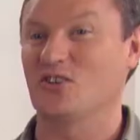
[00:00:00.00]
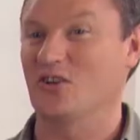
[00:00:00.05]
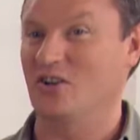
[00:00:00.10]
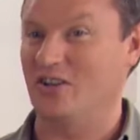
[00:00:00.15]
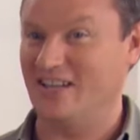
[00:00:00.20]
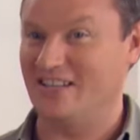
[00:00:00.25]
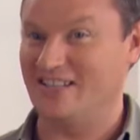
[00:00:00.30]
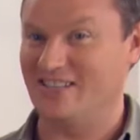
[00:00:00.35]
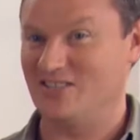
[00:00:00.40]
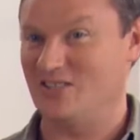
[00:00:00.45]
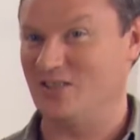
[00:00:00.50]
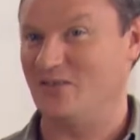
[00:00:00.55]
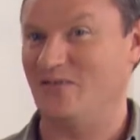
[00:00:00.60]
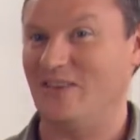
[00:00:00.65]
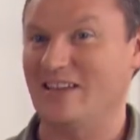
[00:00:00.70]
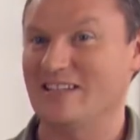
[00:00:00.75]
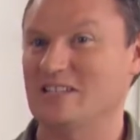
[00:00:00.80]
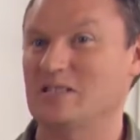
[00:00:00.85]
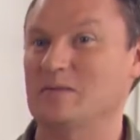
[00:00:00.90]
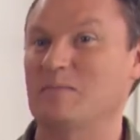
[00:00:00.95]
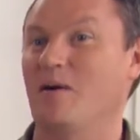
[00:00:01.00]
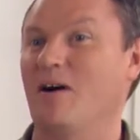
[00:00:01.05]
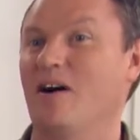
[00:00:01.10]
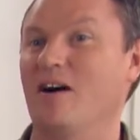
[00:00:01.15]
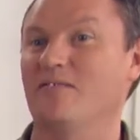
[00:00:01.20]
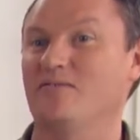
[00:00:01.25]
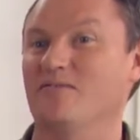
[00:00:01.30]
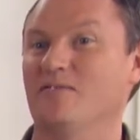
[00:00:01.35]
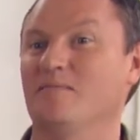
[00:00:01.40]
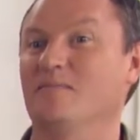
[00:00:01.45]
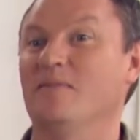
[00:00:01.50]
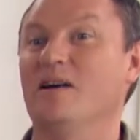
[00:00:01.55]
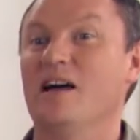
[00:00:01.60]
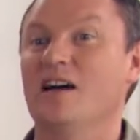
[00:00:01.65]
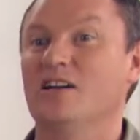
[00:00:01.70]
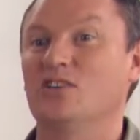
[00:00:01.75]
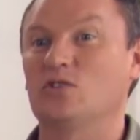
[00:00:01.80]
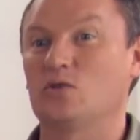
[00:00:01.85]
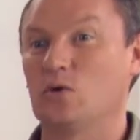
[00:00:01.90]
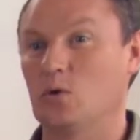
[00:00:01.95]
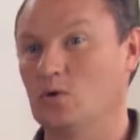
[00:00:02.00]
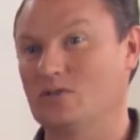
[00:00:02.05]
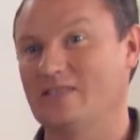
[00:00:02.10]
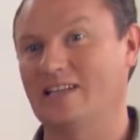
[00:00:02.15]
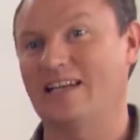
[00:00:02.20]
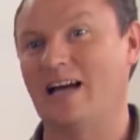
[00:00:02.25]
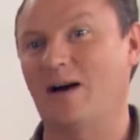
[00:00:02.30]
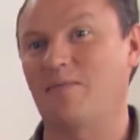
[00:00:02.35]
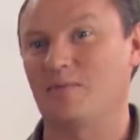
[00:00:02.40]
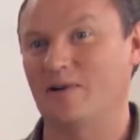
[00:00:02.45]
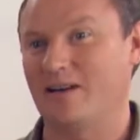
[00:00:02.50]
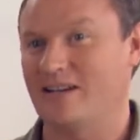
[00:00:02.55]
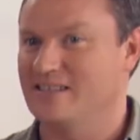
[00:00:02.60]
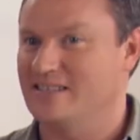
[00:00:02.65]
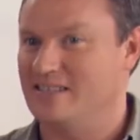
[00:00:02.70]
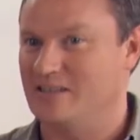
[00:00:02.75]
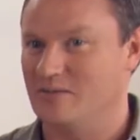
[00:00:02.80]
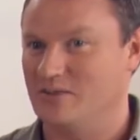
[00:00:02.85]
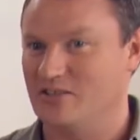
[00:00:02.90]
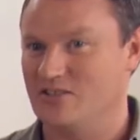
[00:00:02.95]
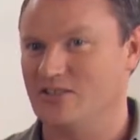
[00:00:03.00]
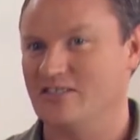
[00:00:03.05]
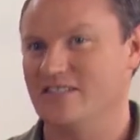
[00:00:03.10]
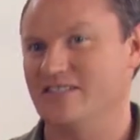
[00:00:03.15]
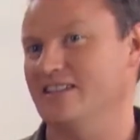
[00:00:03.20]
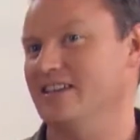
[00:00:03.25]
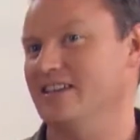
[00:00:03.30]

cookies are sort of inspired from torta caprese, which is